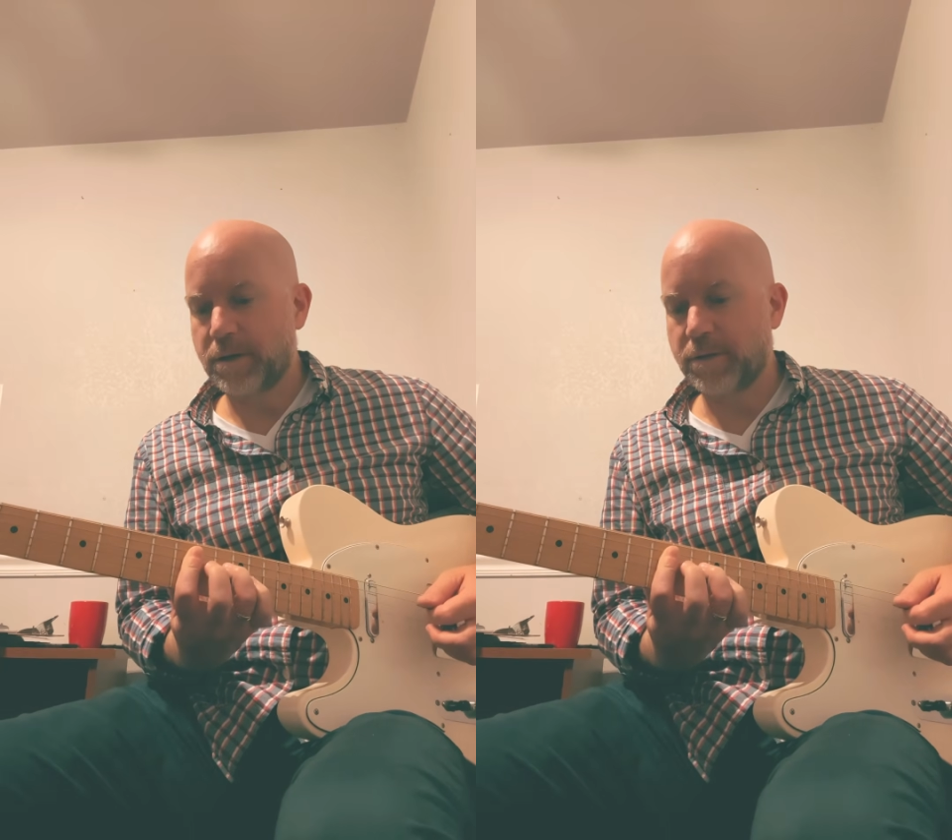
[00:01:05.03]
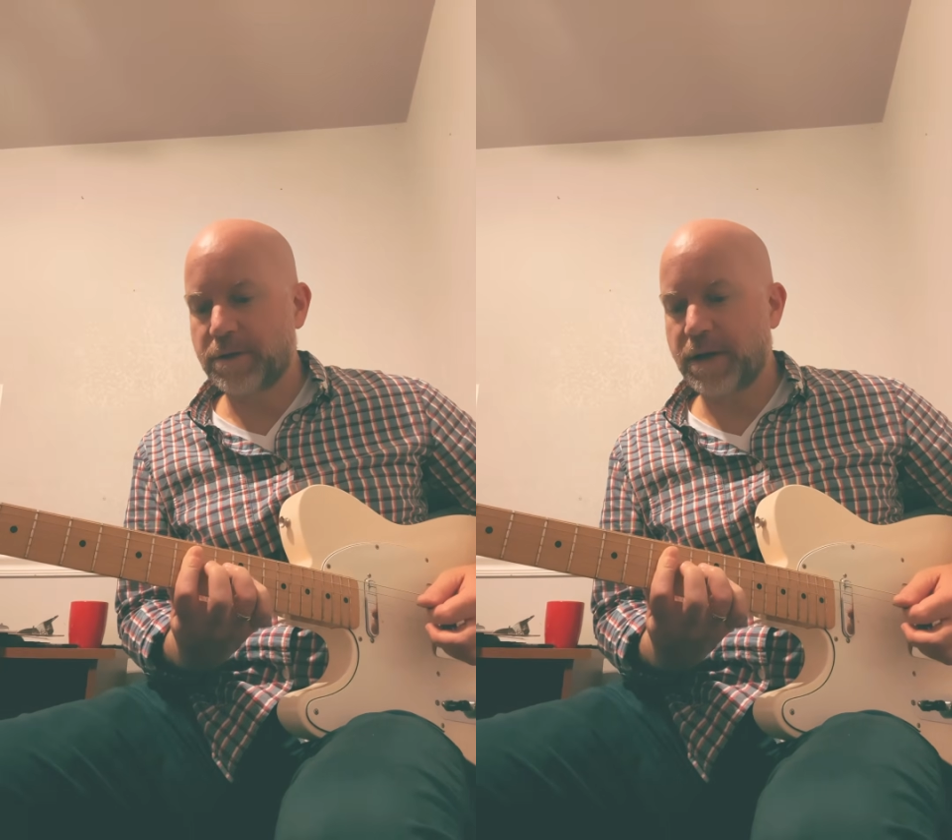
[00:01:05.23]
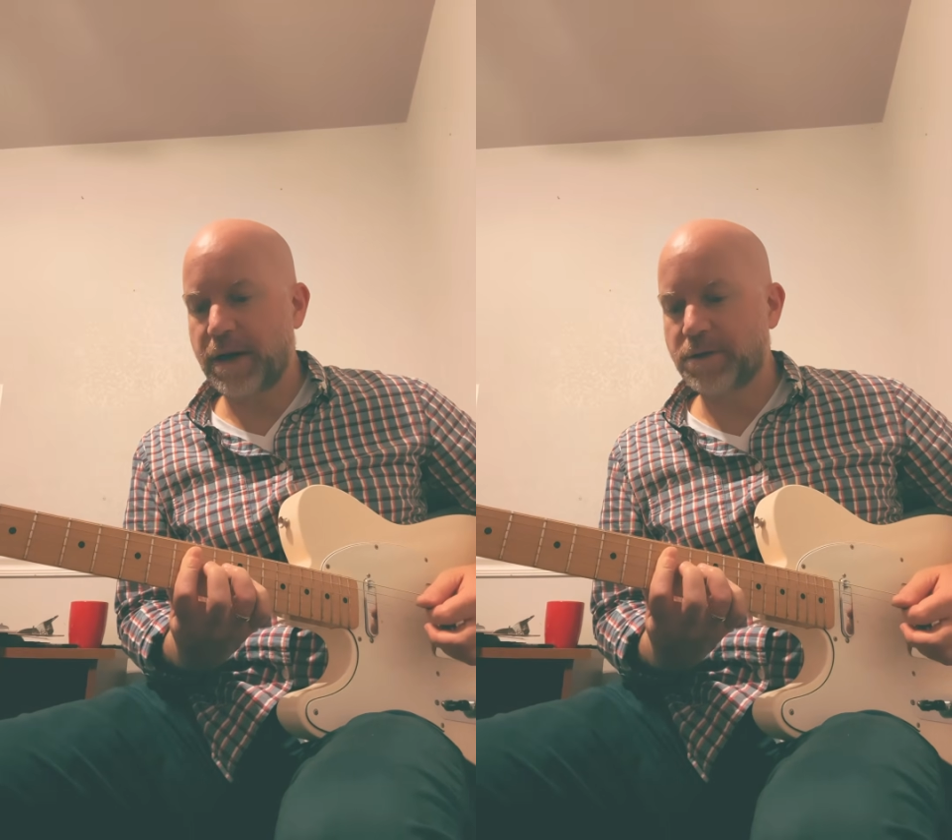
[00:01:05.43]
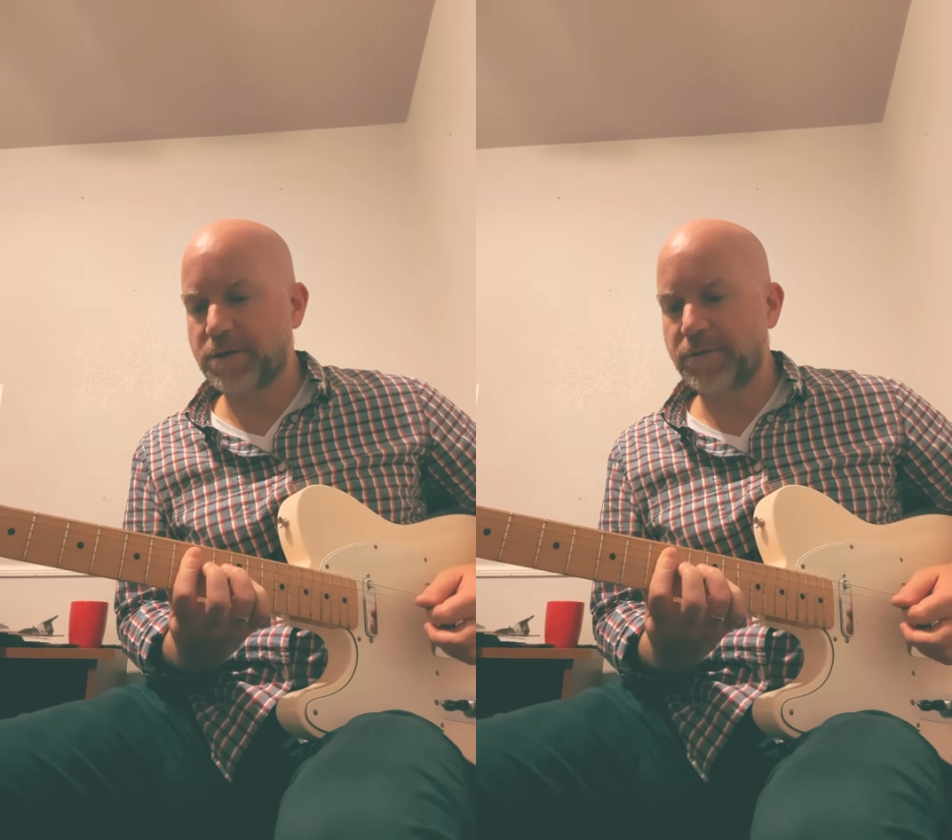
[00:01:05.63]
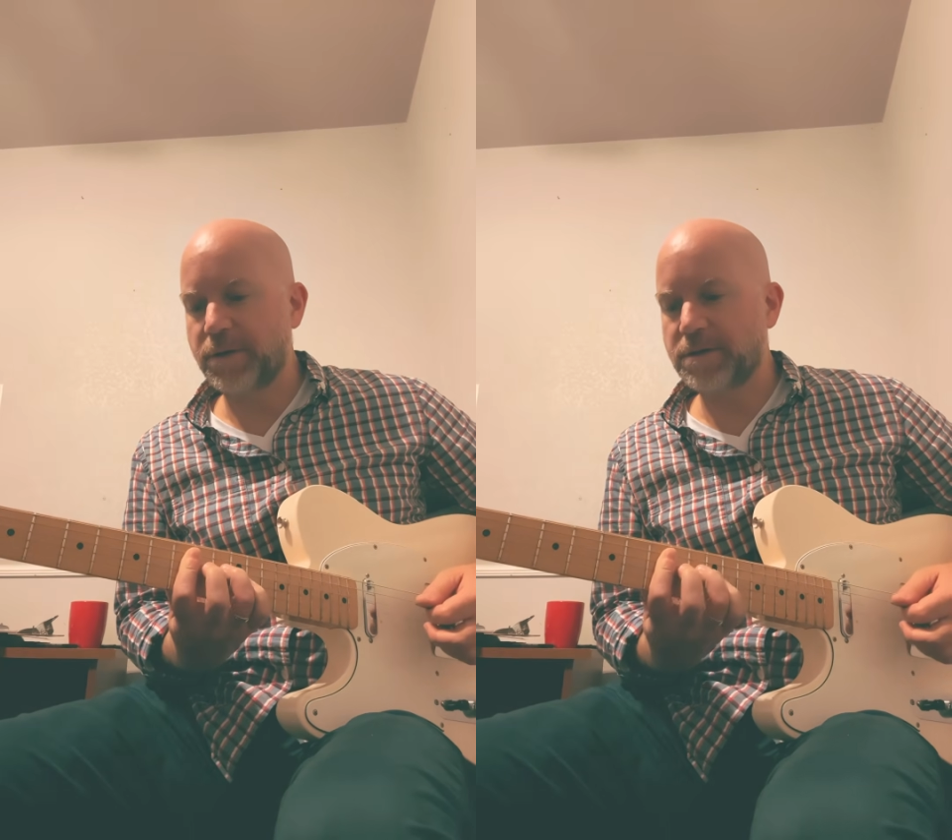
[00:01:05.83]
okay,
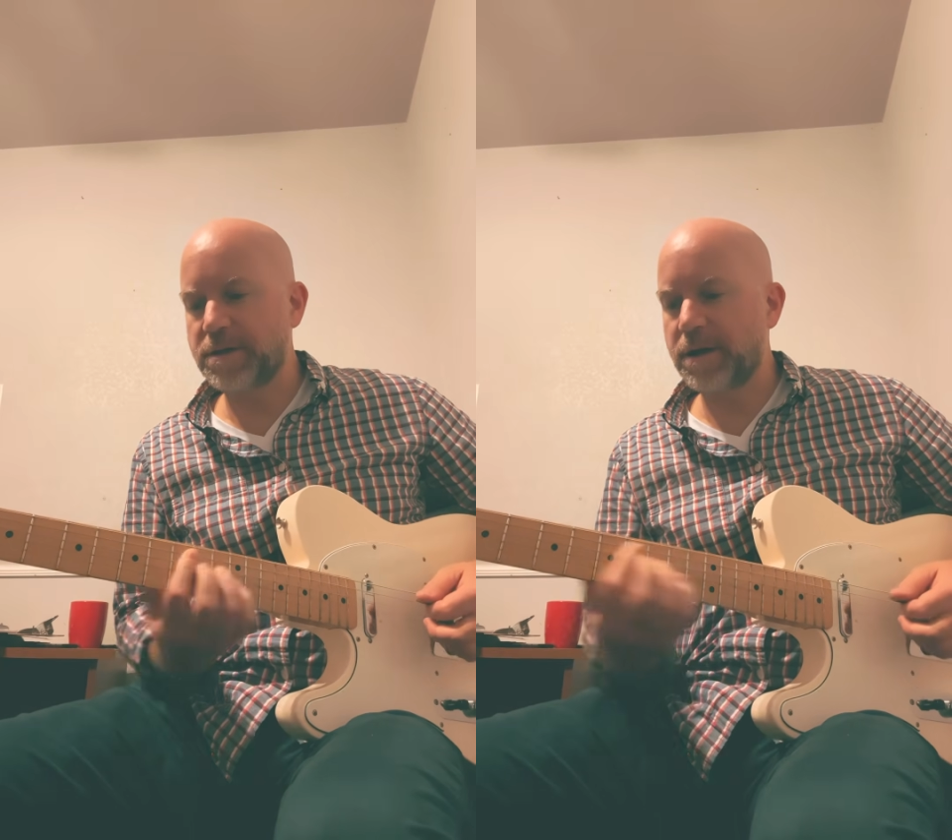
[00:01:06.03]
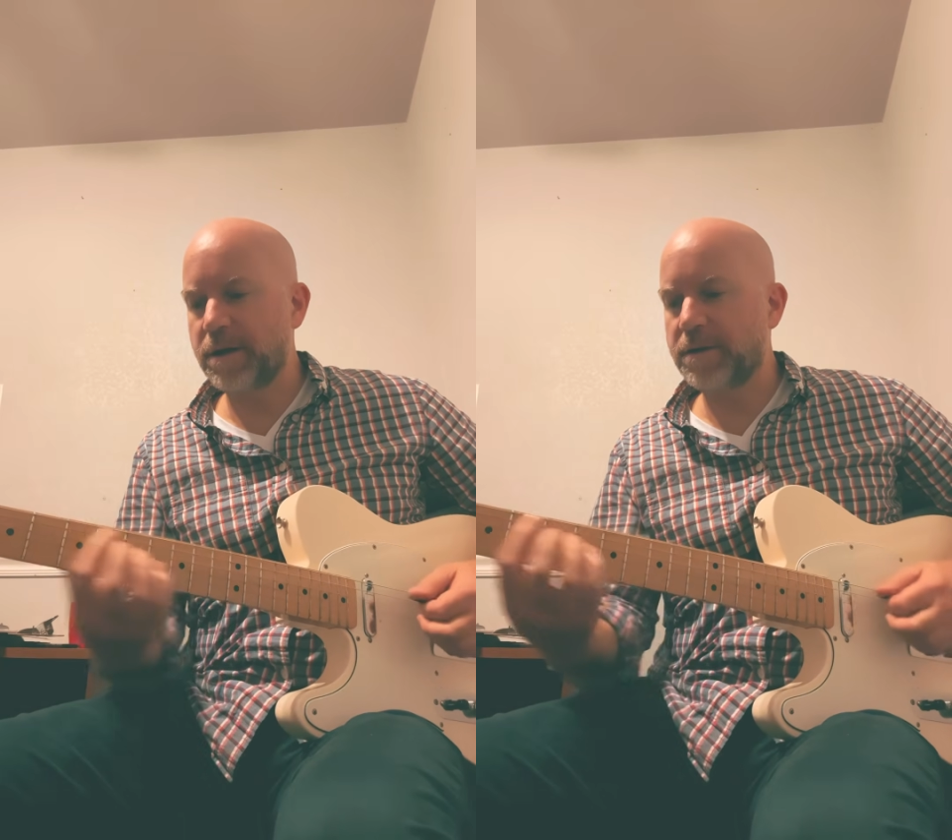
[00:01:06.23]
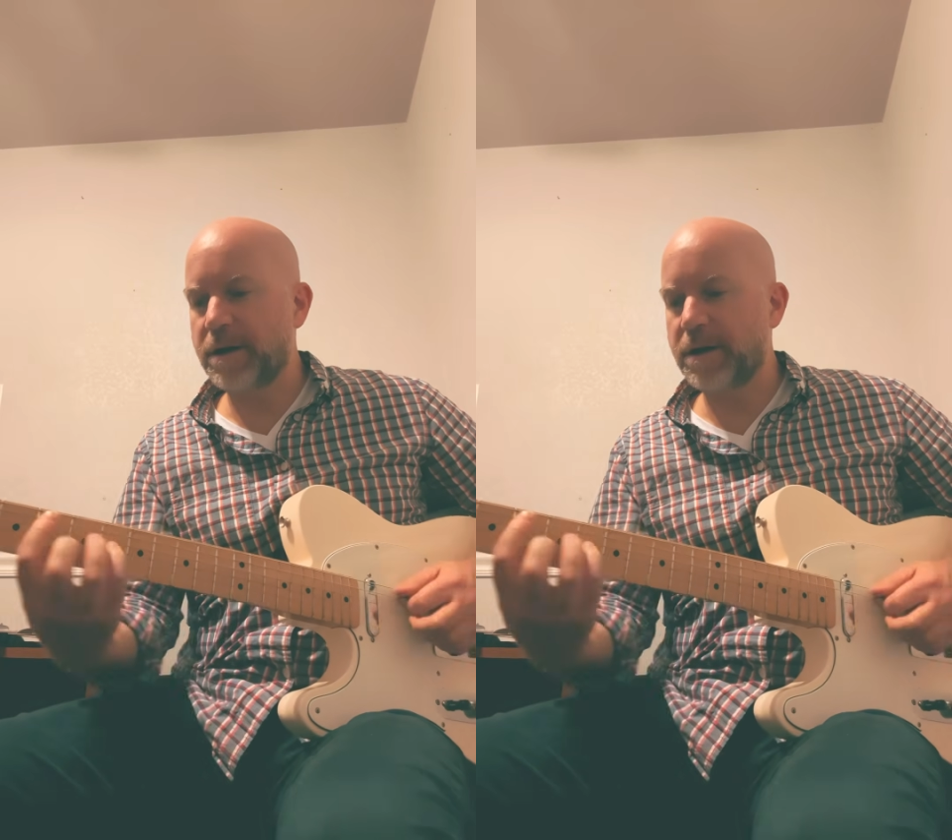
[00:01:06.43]
so if you can tell